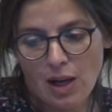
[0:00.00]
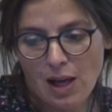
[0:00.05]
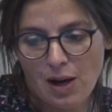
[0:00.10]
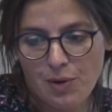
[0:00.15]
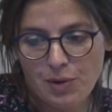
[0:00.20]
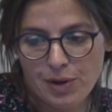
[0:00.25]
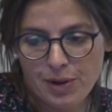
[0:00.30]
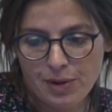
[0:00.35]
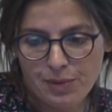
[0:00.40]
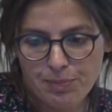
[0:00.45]

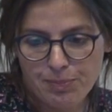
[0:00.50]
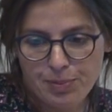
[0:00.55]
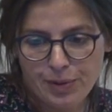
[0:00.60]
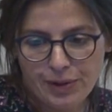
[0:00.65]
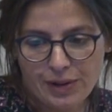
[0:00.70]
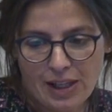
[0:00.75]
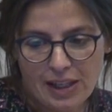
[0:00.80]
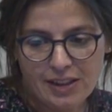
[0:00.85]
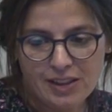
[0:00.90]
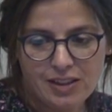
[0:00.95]
our
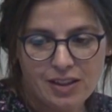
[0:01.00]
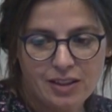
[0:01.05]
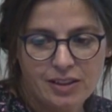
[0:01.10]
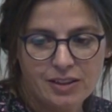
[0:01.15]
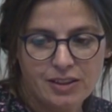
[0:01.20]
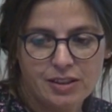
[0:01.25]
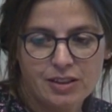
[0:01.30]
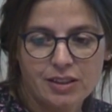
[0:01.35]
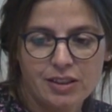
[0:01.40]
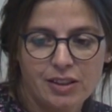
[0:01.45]
production
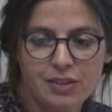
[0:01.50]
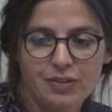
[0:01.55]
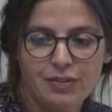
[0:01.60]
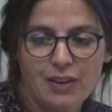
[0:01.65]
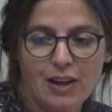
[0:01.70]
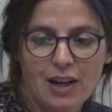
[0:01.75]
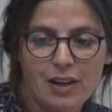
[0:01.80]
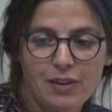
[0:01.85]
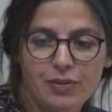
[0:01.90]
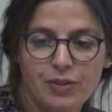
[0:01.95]
is
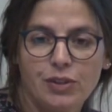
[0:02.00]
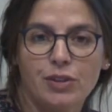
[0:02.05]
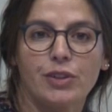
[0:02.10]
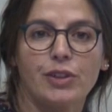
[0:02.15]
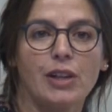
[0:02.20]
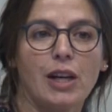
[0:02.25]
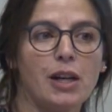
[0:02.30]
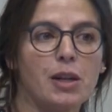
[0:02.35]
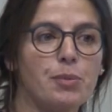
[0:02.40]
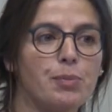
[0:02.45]
certified in
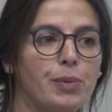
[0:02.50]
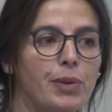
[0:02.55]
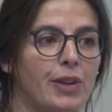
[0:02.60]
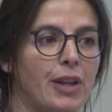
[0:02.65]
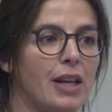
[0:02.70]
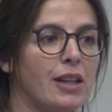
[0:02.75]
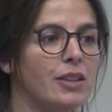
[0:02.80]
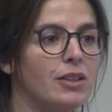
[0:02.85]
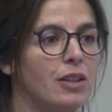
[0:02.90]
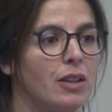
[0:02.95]
organic
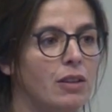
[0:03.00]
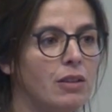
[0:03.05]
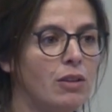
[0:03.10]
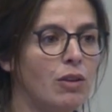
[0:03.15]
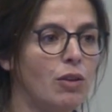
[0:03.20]
production.